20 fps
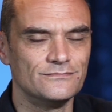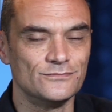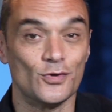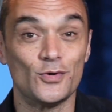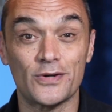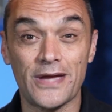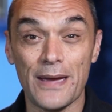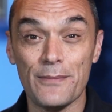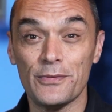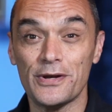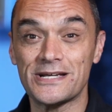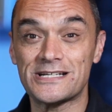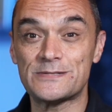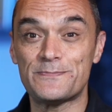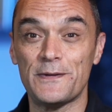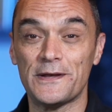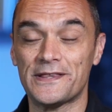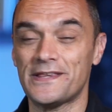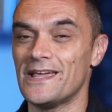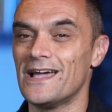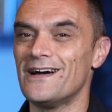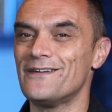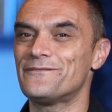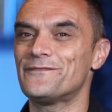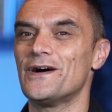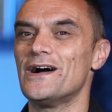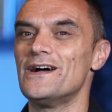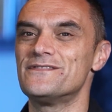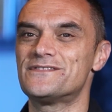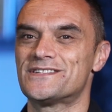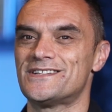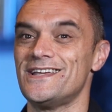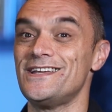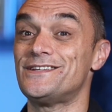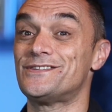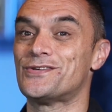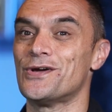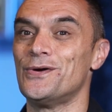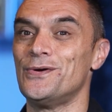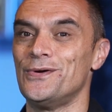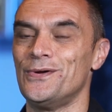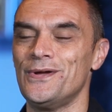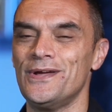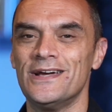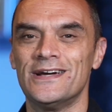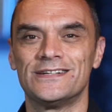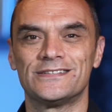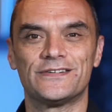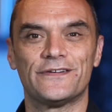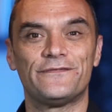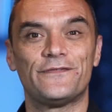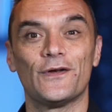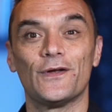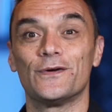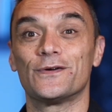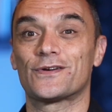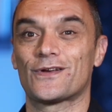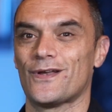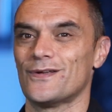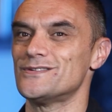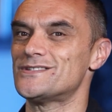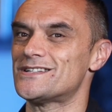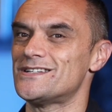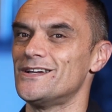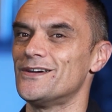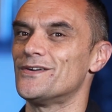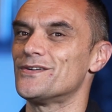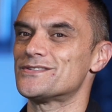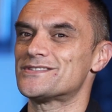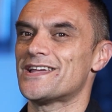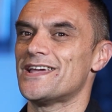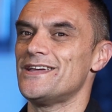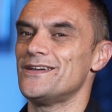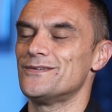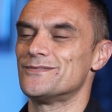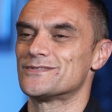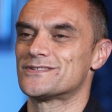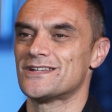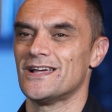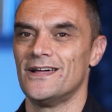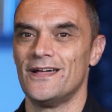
Or can we expect the R5C2 to follow closely on its heels?